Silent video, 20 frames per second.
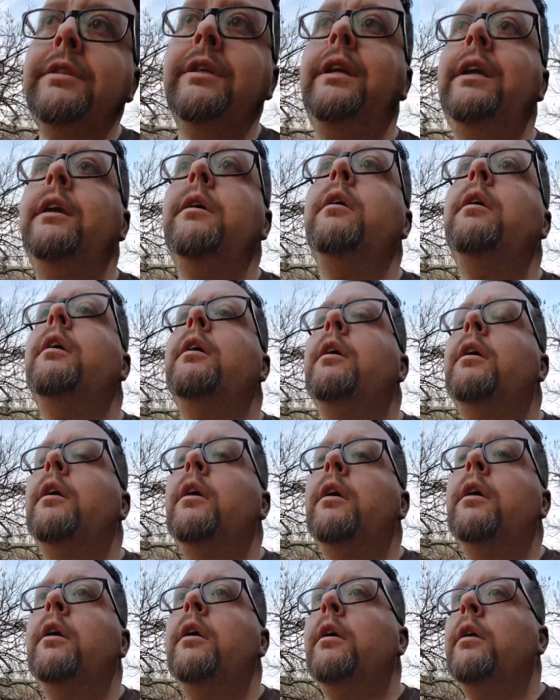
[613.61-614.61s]
see
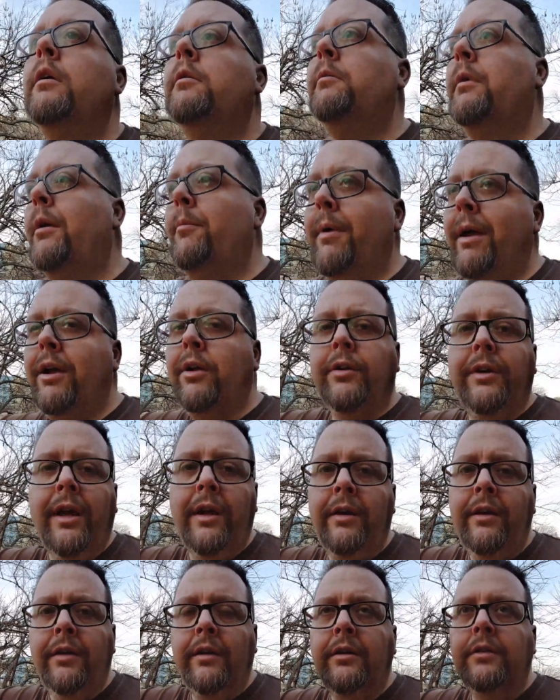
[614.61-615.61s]
I might go
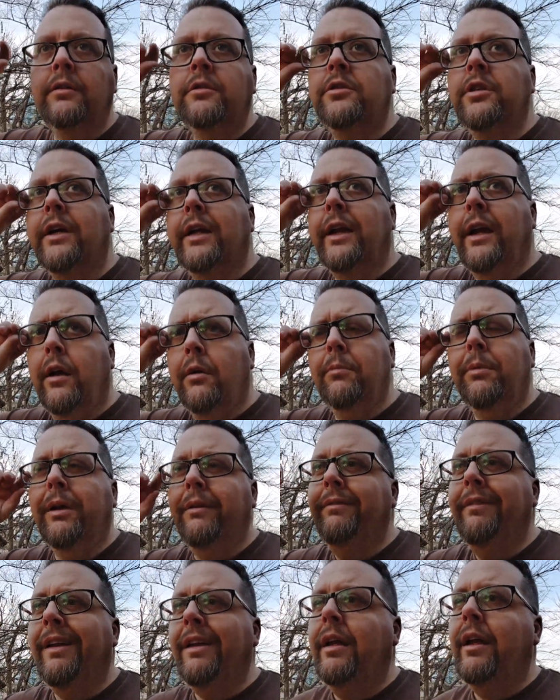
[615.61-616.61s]
down here and check it out,
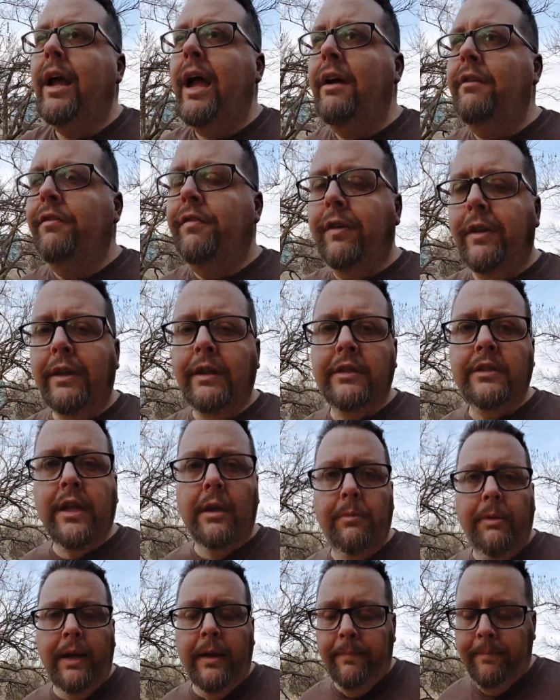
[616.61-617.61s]
but I have a feeling it's
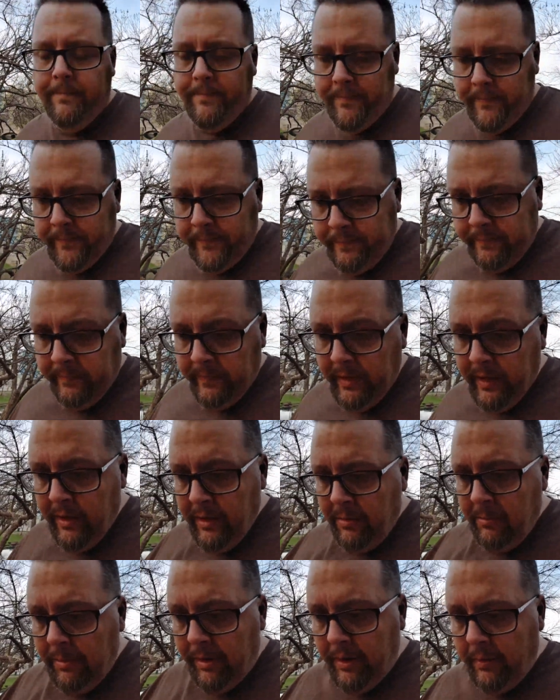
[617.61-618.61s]
gonna be it.
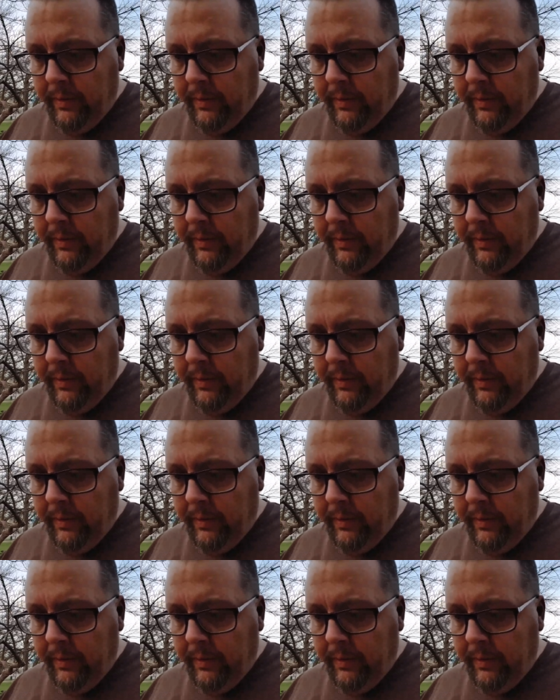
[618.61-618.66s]
But